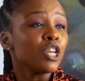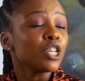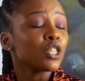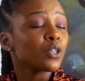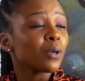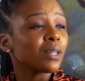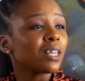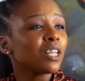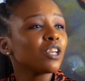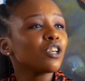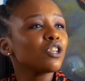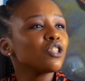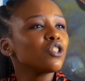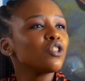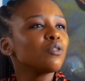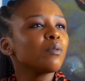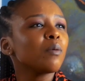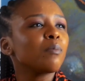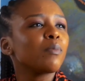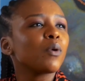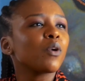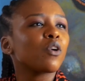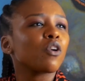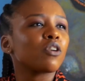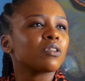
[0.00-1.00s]
So I think consumer
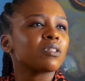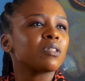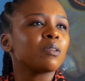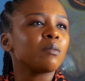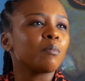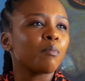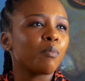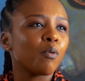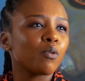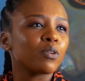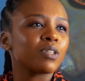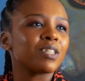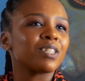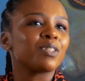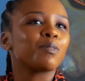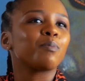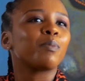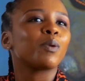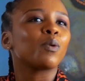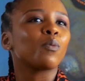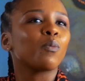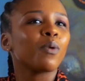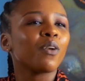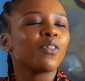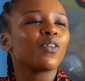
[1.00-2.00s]
boycotts are important,
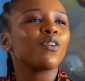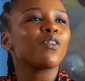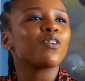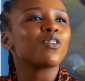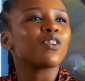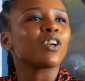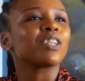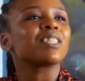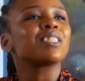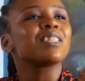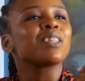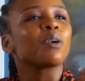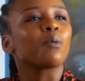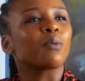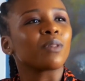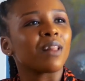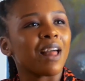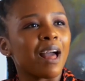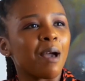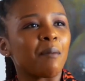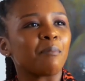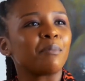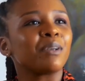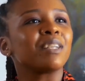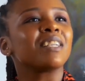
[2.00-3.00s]
but whether or not they will
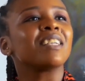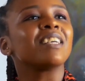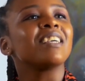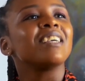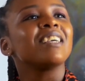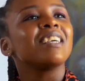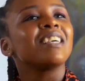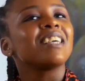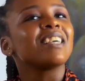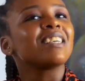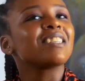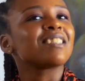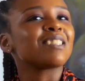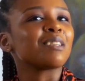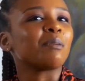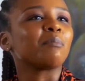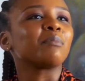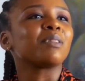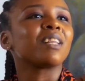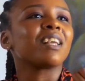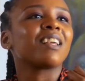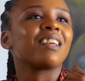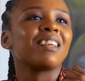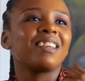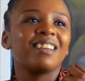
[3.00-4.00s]
happen is
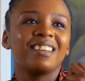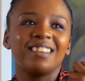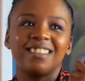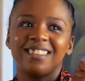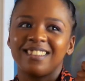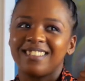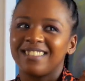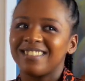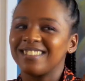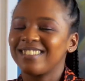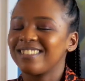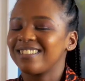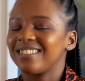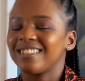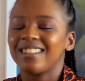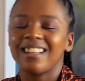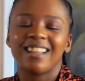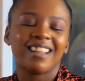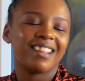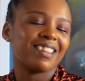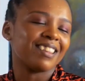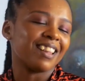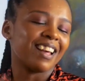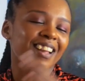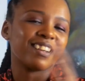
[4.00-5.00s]
something
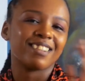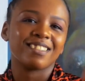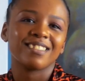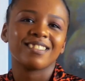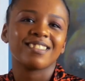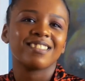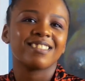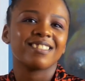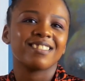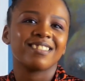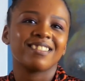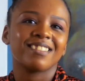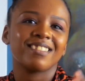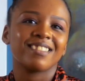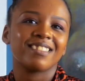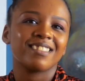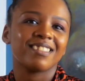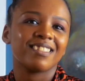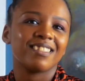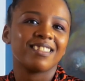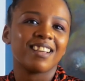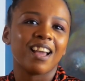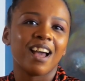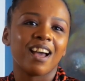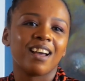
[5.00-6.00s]
that is
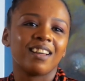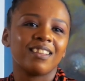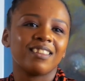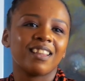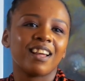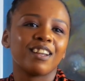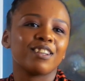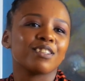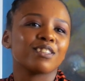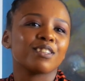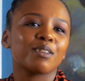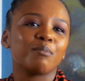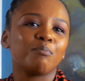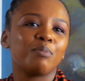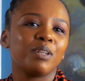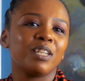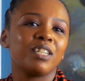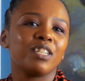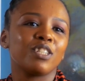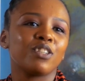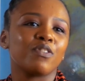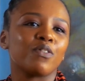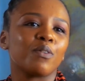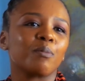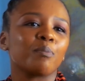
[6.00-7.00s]

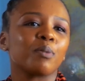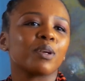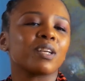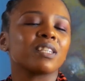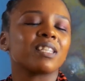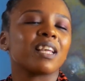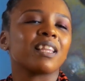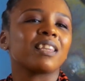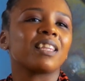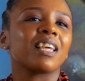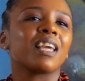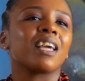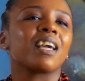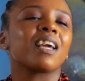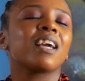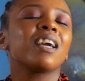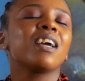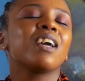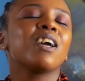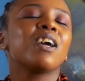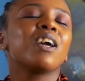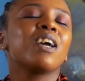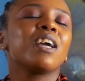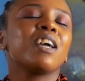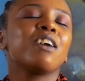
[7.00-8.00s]
completely different, because I think
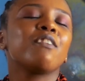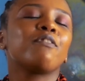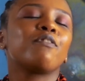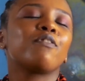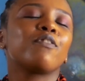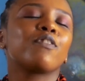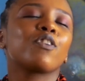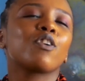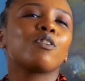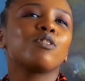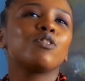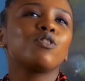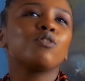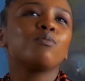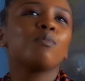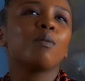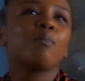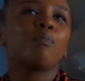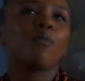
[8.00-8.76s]
if consumer